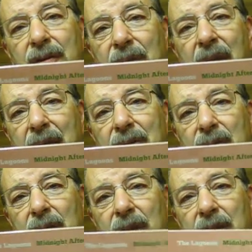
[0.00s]
to
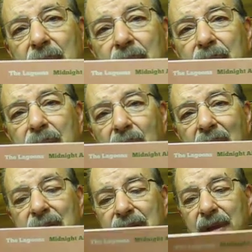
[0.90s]
actually
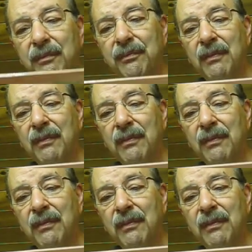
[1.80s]
press it.